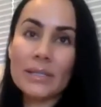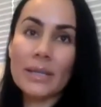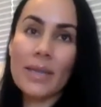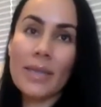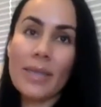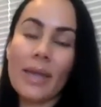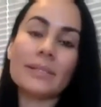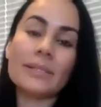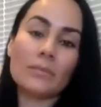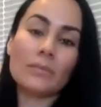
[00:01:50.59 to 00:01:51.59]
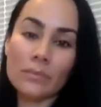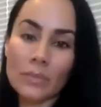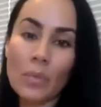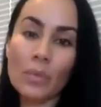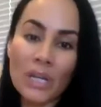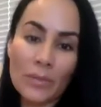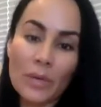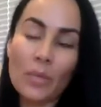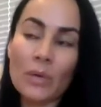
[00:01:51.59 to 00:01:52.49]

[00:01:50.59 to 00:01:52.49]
And then and we'll talk about it more,